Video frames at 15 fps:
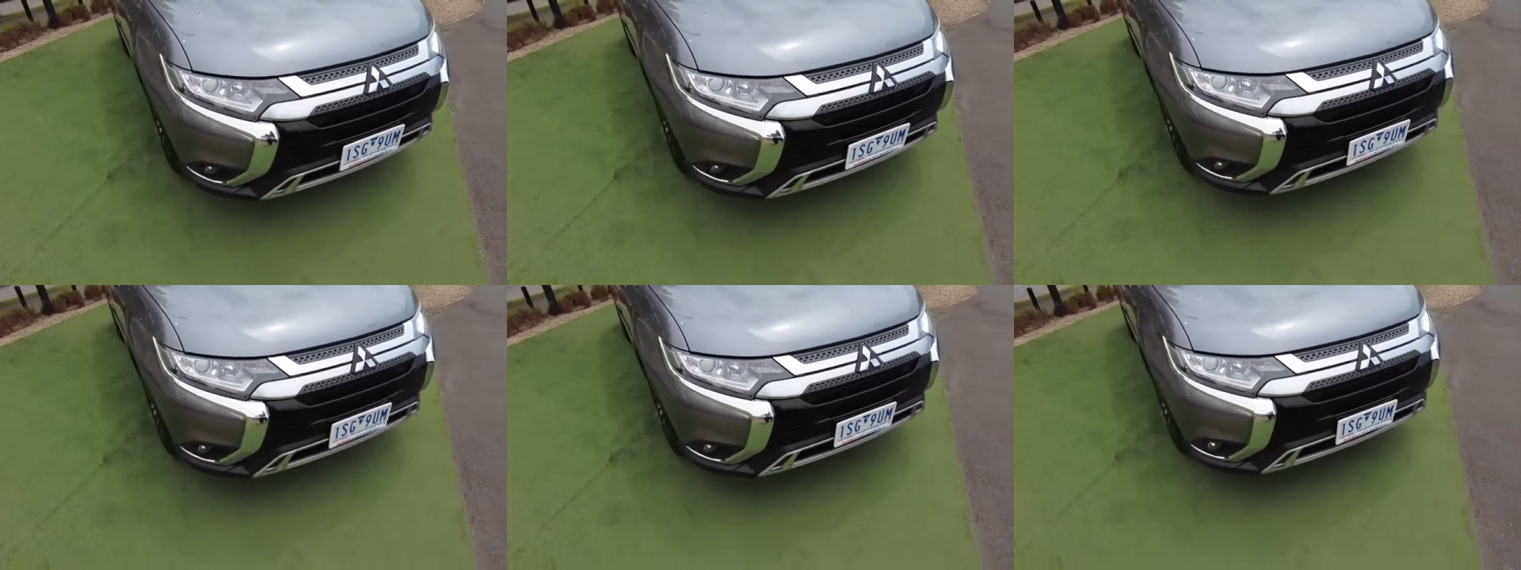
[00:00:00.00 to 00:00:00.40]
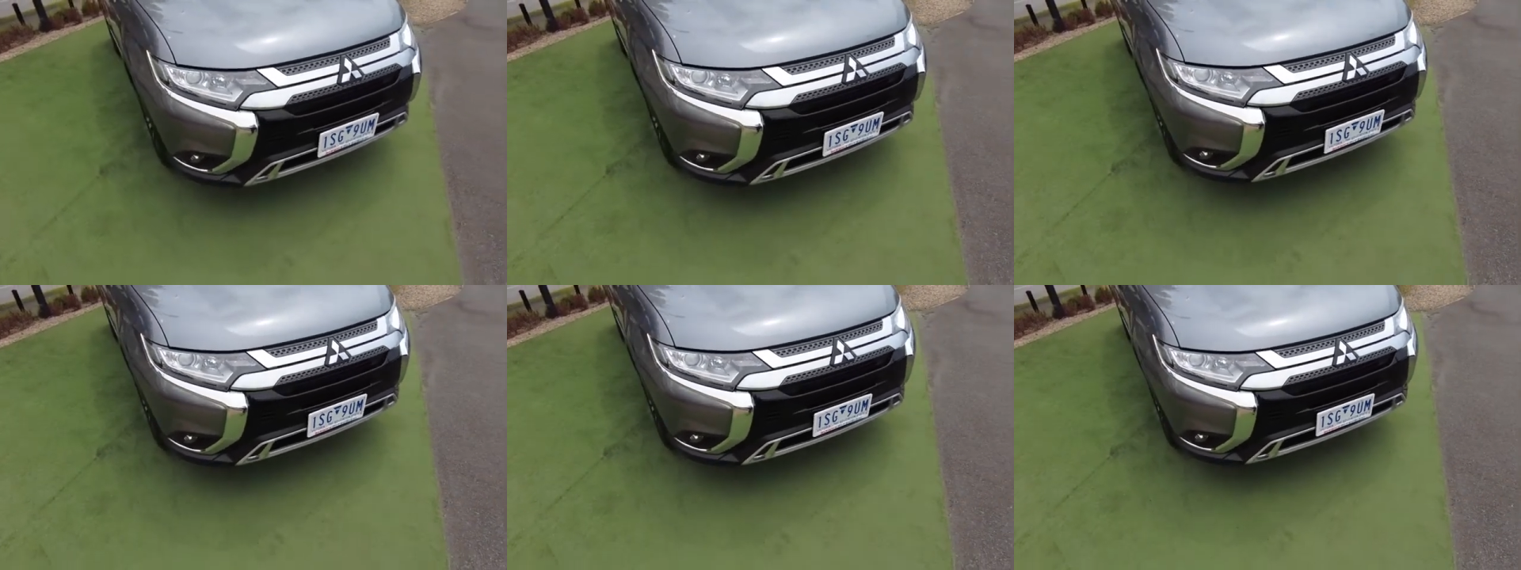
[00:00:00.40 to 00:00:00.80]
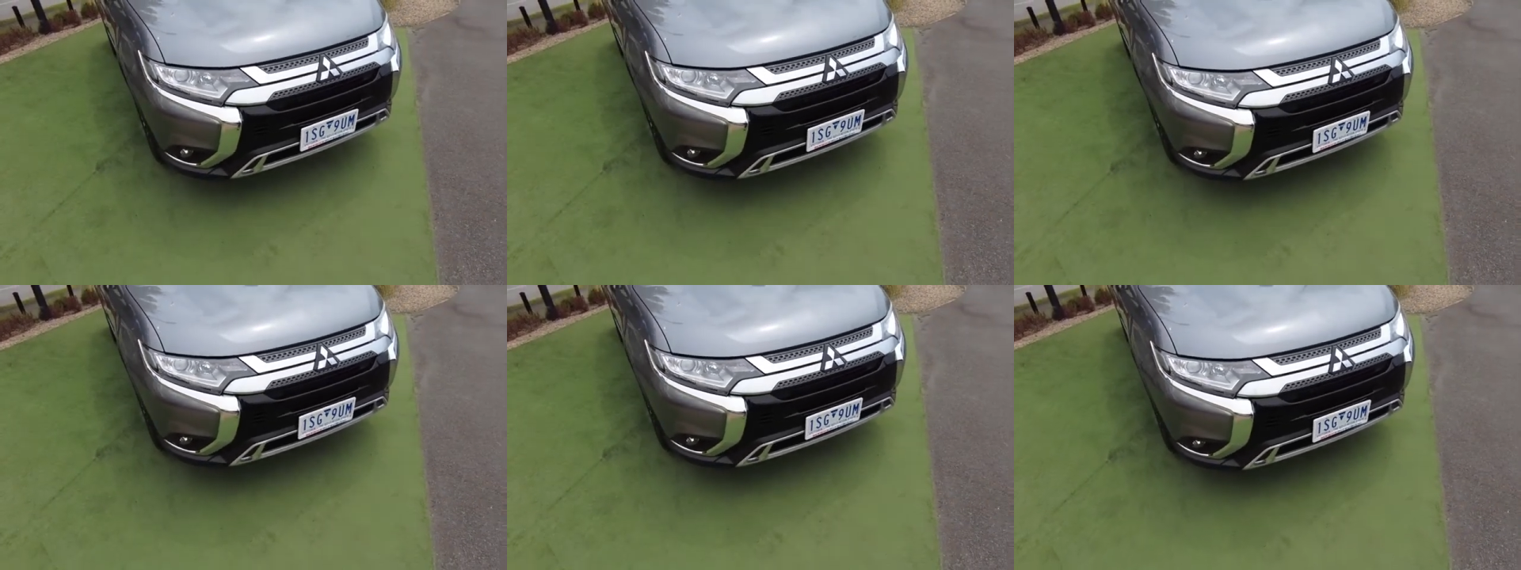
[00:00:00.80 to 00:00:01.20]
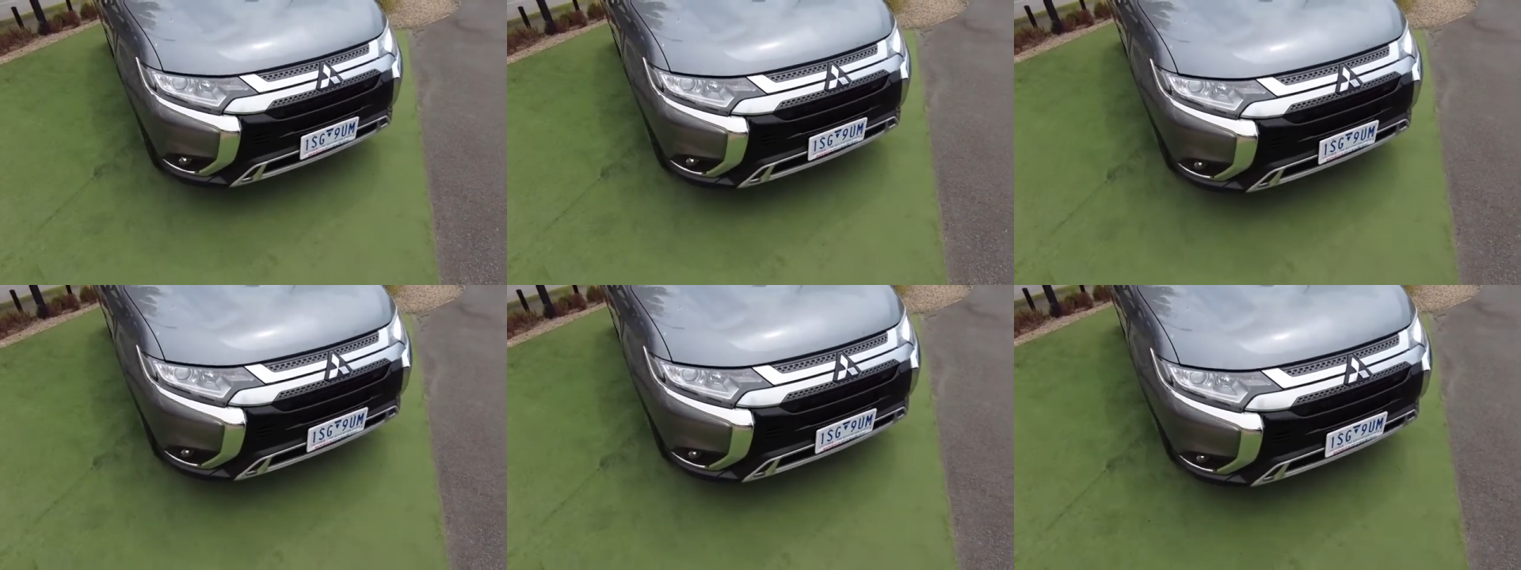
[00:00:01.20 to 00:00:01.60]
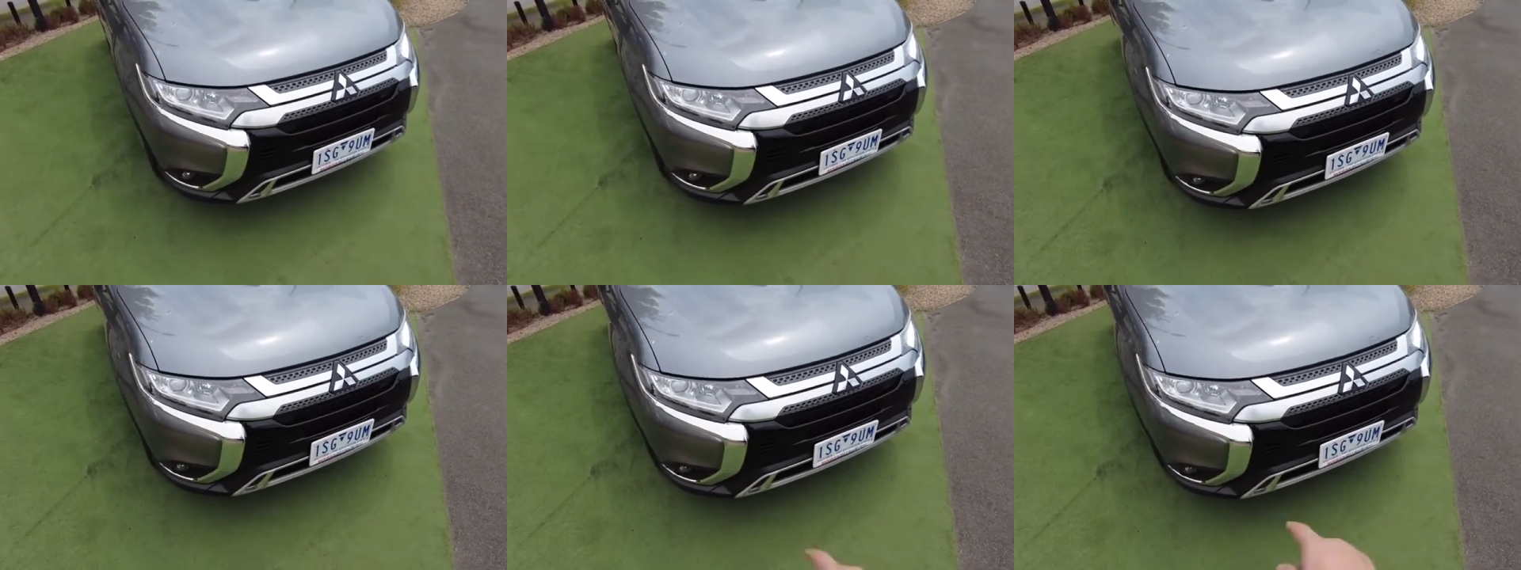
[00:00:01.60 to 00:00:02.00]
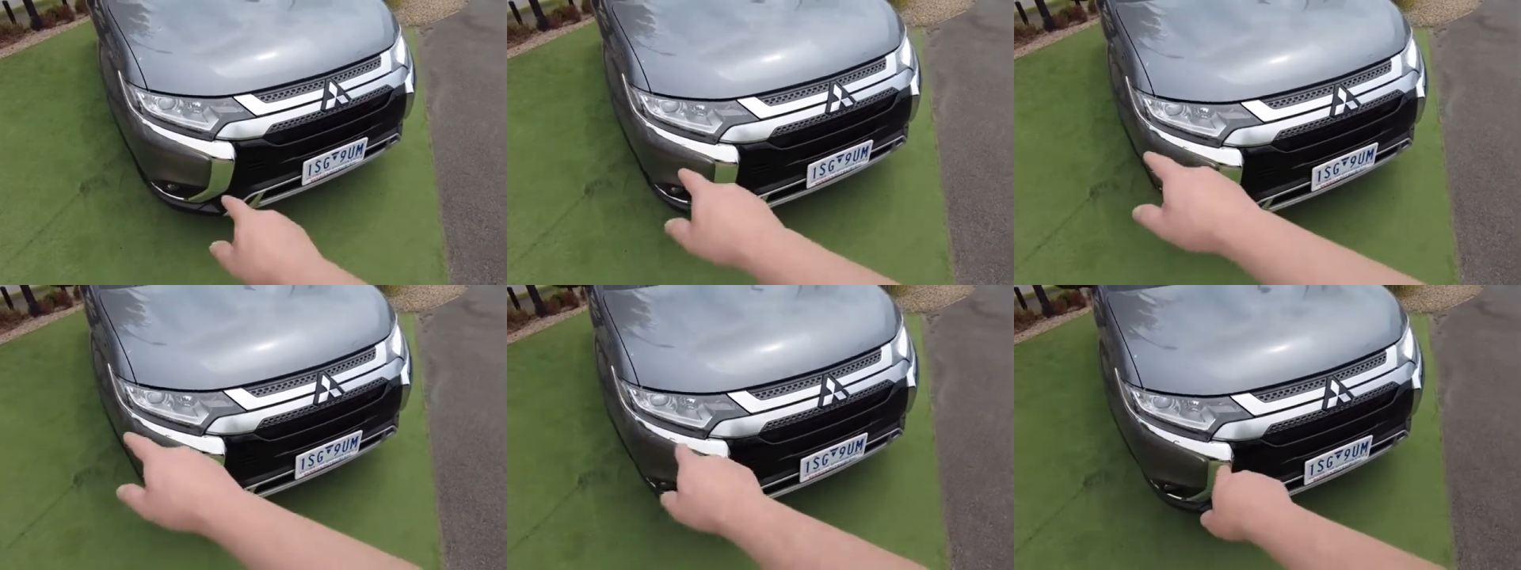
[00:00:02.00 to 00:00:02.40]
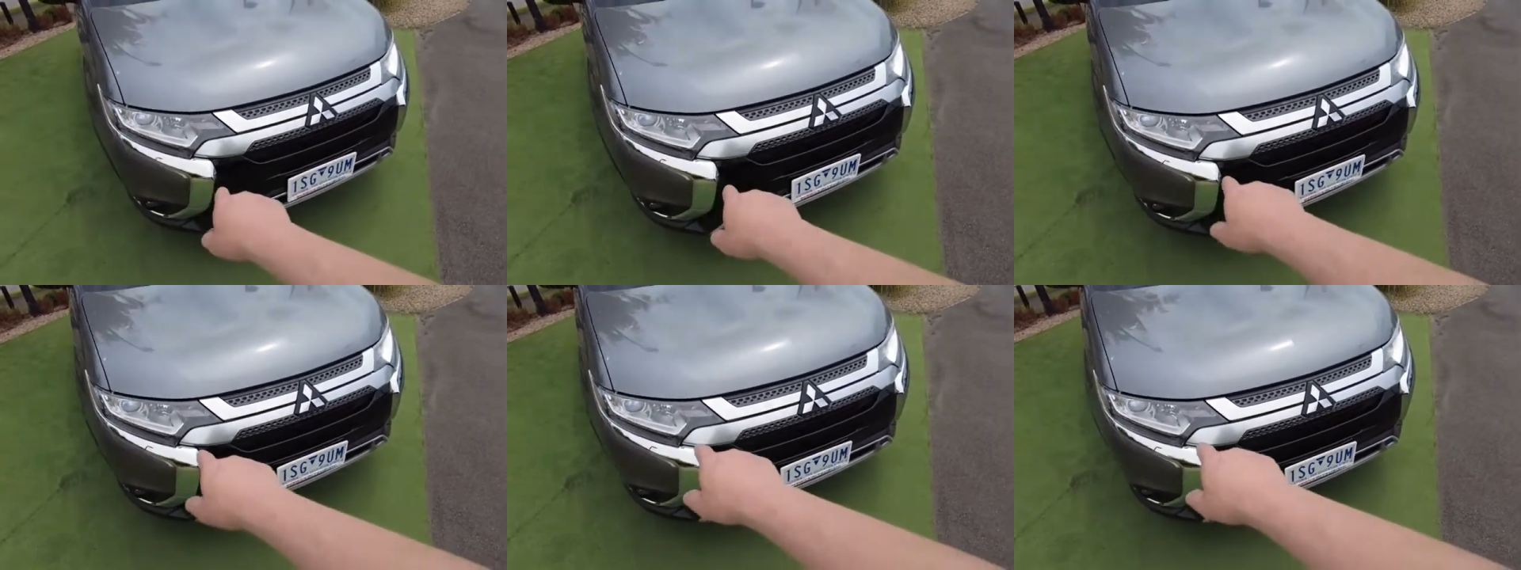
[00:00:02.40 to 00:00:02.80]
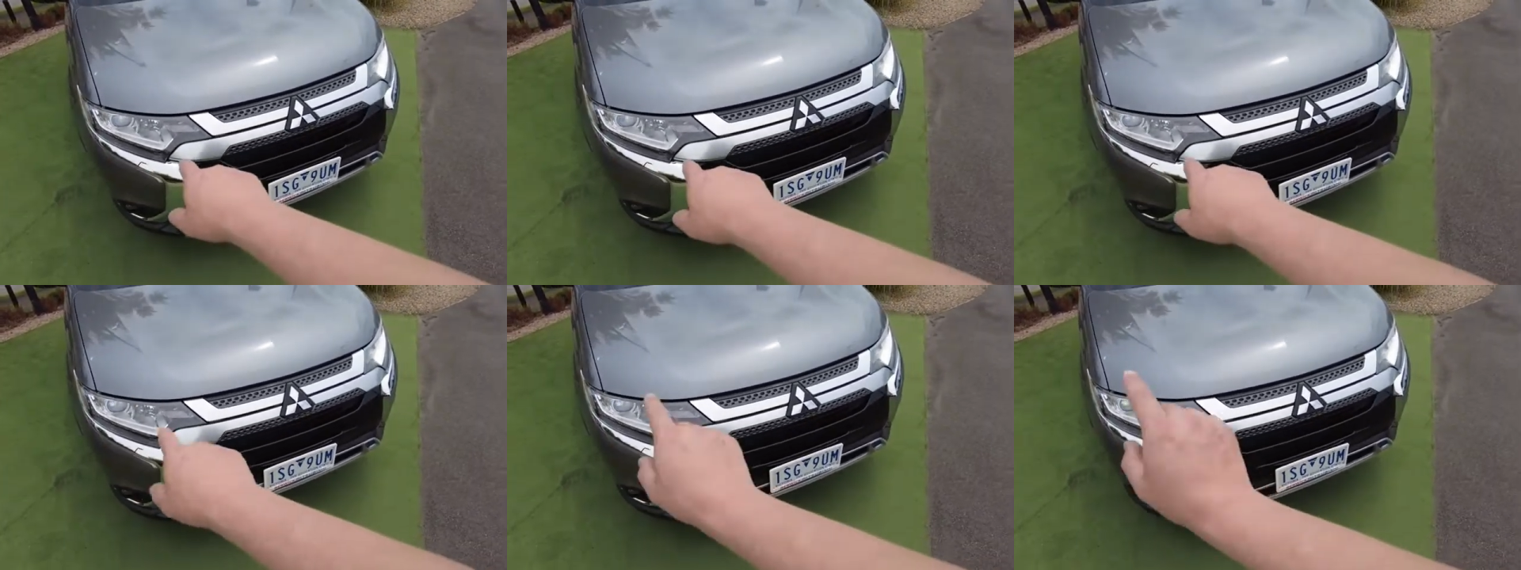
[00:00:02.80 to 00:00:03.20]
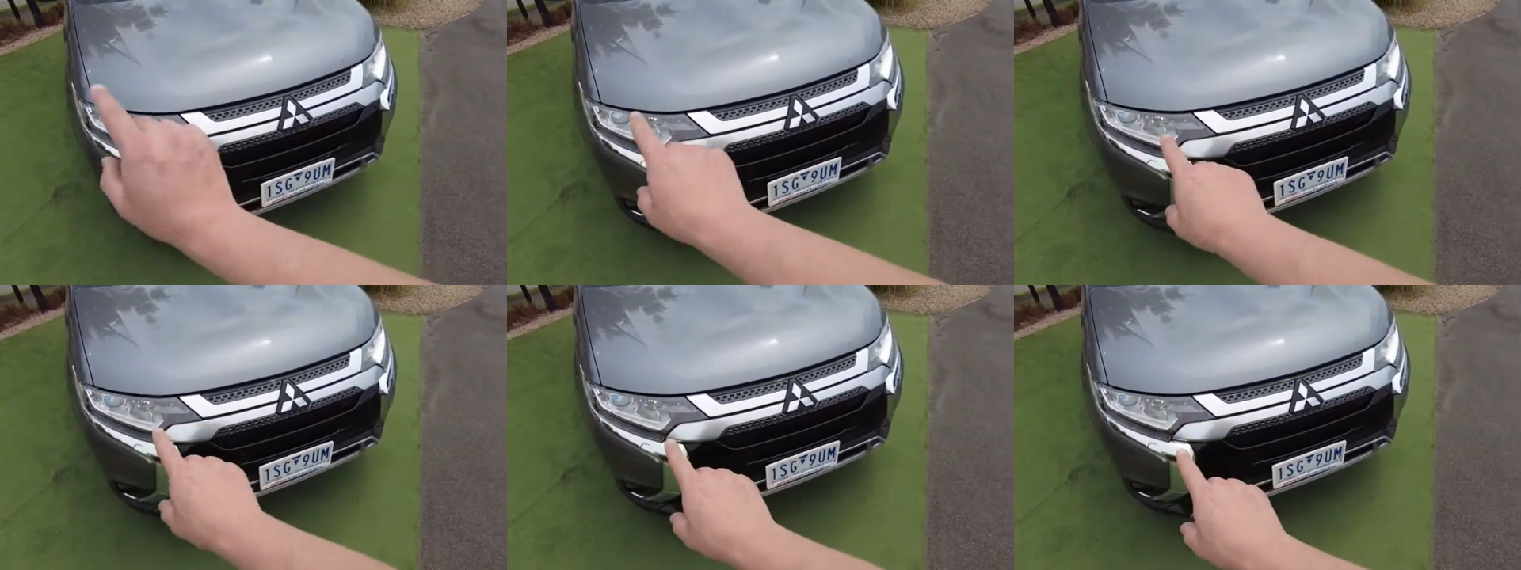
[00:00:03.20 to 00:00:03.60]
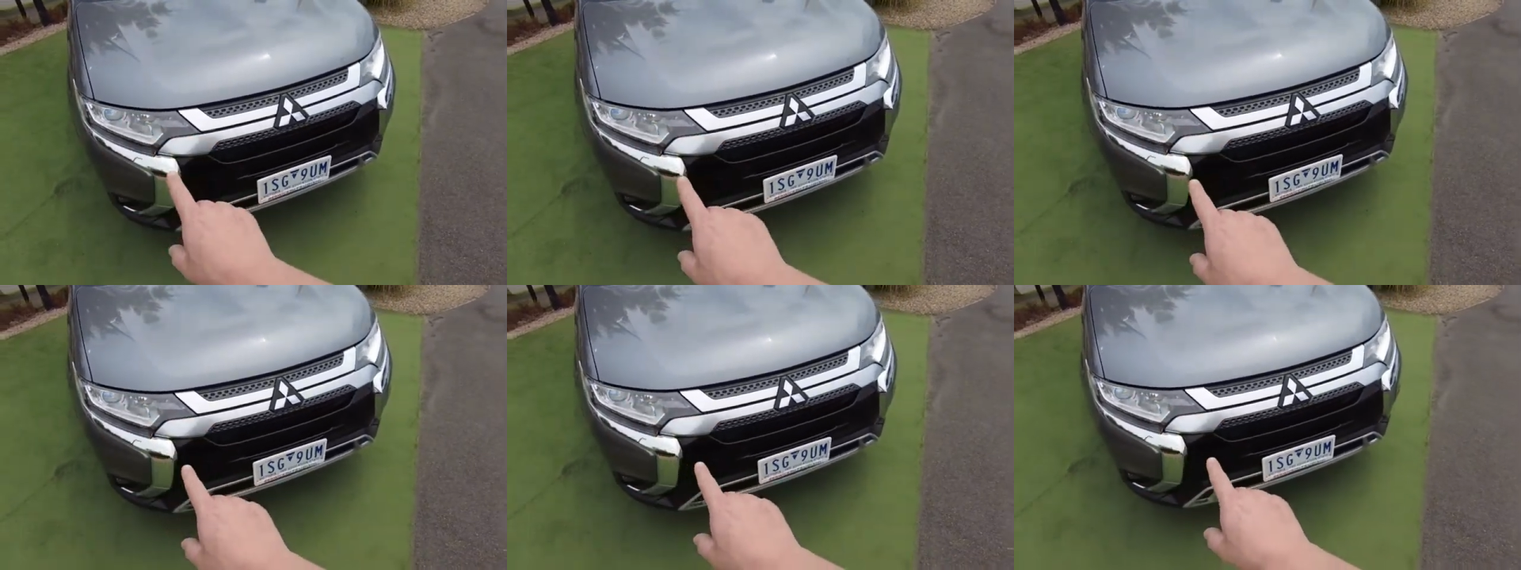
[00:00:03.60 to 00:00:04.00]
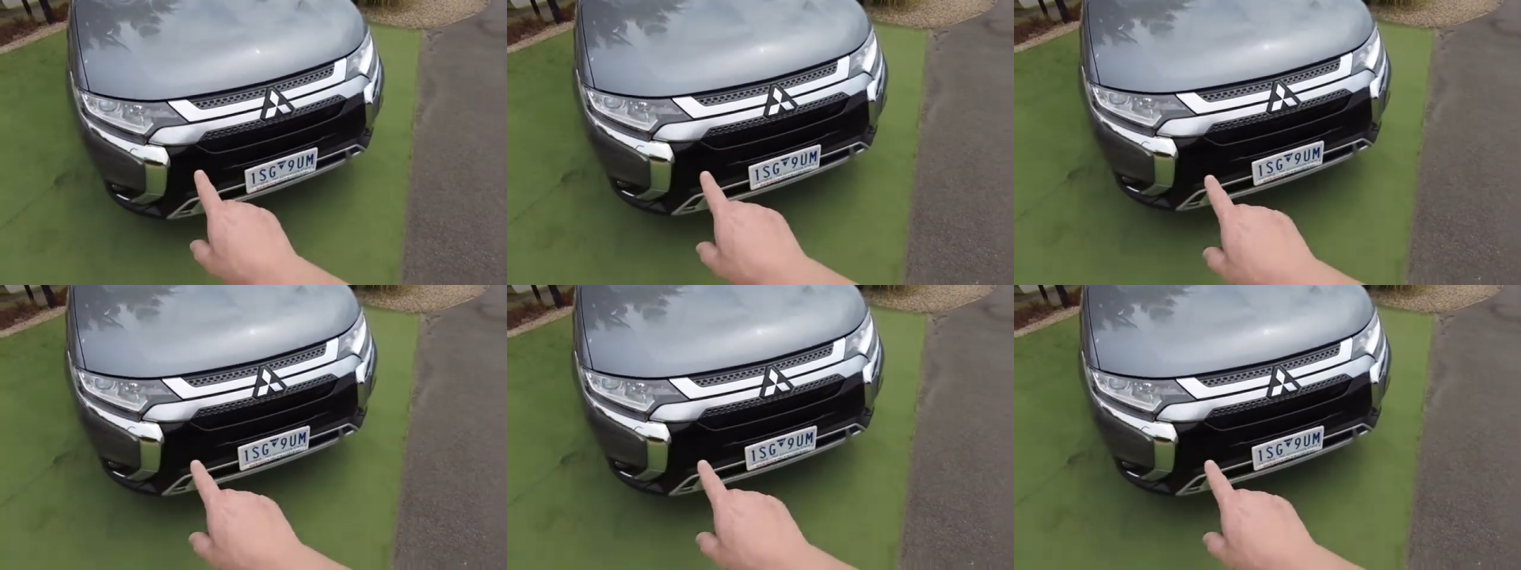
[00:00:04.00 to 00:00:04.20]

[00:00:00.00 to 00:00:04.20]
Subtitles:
[unreadable: no face in view]